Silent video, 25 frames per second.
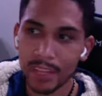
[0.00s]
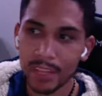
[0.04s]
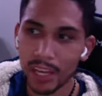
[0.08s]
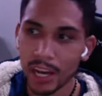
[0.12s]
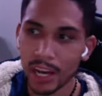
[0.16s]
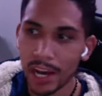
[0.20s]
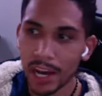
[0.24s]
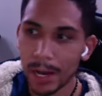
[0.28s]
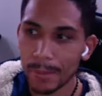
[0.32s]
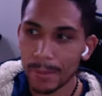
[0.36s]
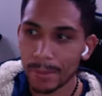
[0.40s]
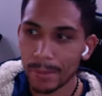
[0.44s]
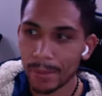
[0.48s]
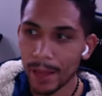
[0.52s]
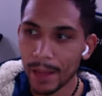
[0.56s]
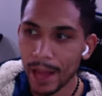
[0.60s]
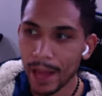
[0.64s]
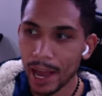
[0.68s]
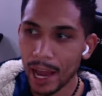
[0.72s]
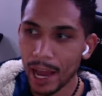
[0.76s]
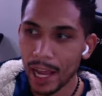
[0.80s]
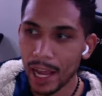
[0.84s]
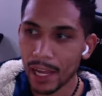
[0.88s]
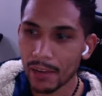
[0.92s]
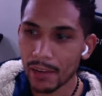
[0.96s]

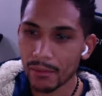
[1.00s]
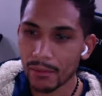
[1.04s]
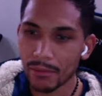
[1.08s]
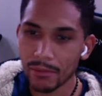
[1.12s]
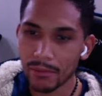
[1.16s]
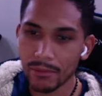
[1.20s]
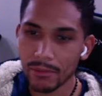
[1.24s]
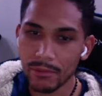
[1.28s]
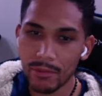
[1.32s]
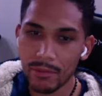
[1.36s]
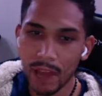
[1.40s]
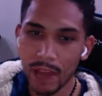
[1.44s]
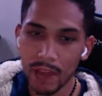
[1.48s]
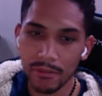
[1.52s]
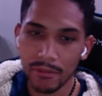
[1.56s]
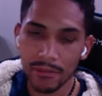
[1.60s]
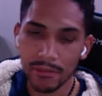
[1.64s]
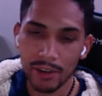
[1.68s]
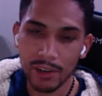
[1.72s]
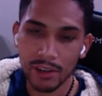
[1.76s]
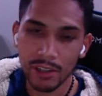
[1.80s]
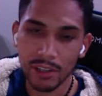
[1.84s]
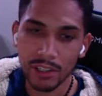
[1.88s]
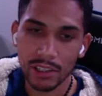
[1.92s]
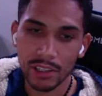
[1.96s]
I at
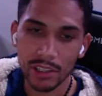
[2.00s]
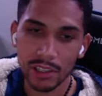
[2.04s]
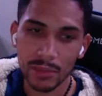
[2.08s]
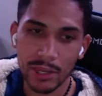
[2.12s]
first,